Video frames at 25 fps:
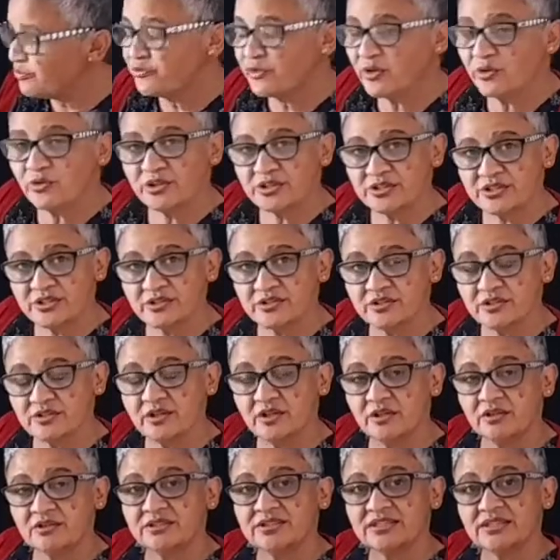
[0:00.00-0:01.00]
focused
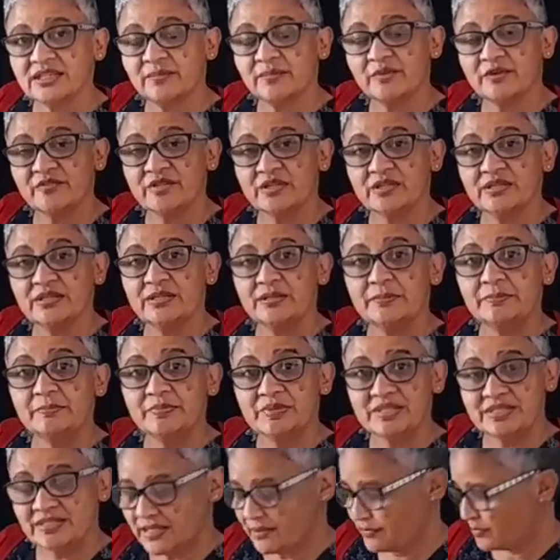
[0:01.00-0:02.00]
on some of the
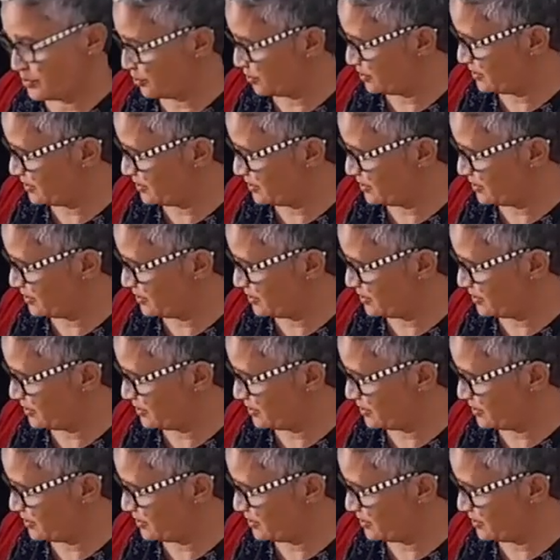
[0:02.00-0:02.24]
perceptual